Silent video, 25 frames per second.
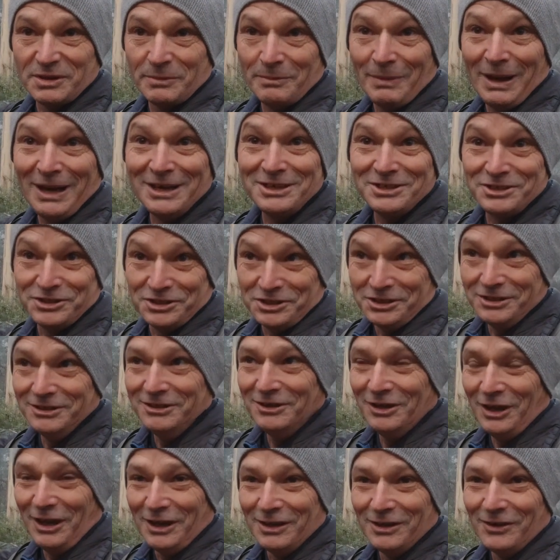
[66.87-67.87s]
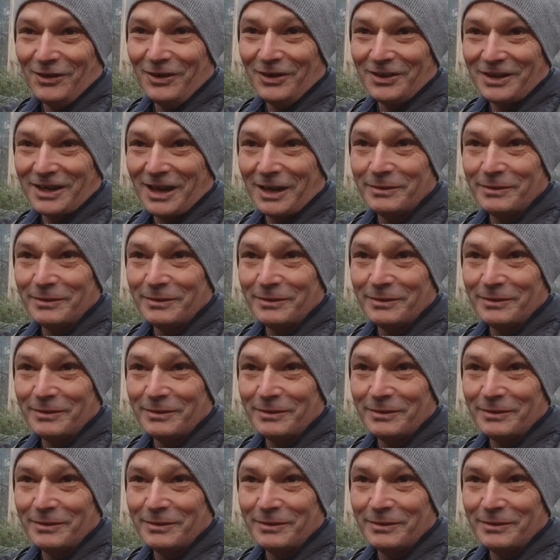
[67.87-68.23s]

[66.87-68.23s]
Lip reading: amazing low light